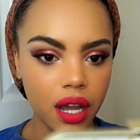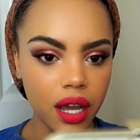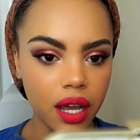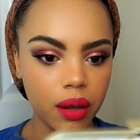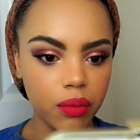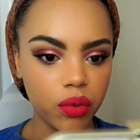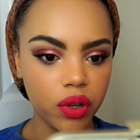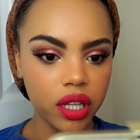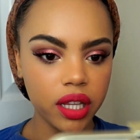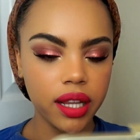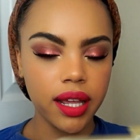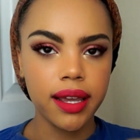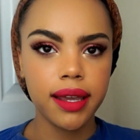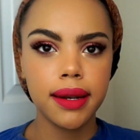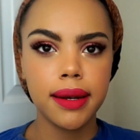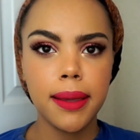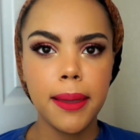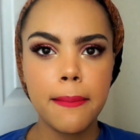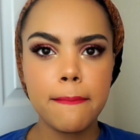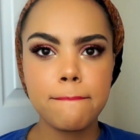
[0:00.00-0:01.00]
I'm really
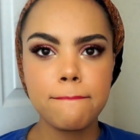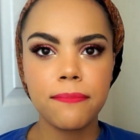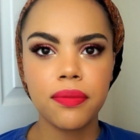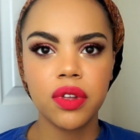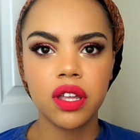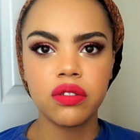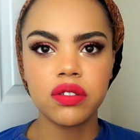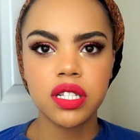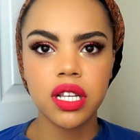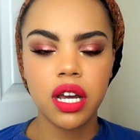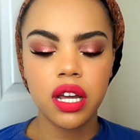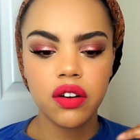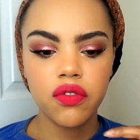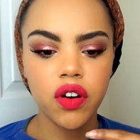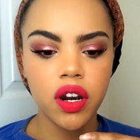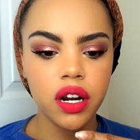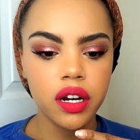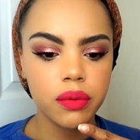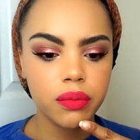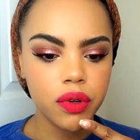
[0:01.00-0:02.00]
liking it. It was kind of
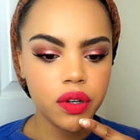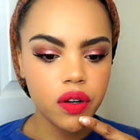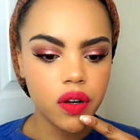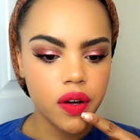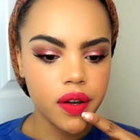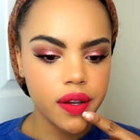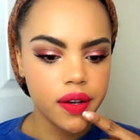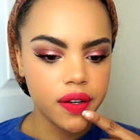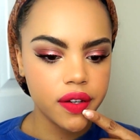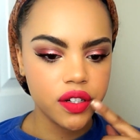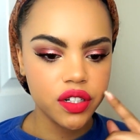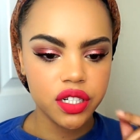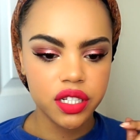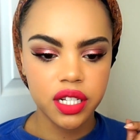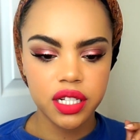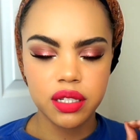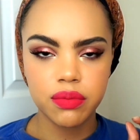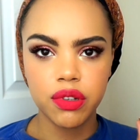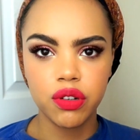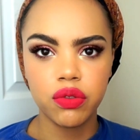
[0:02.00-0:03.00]
hard to put on. You just
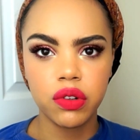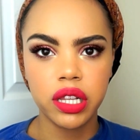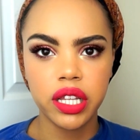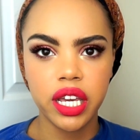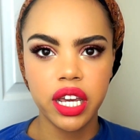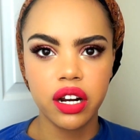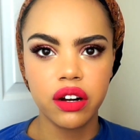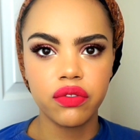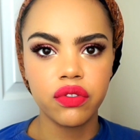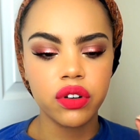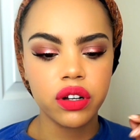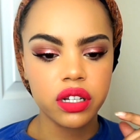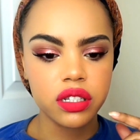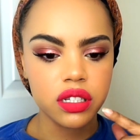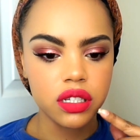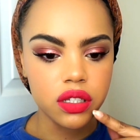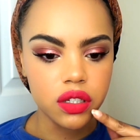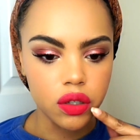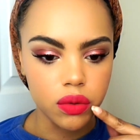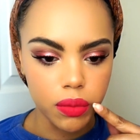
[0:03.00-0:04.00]
have to be really careful because
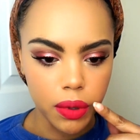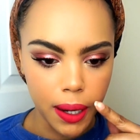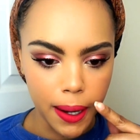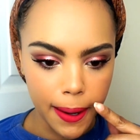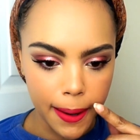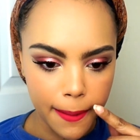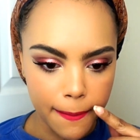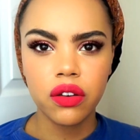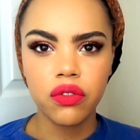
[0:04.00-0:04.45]
it's so bright.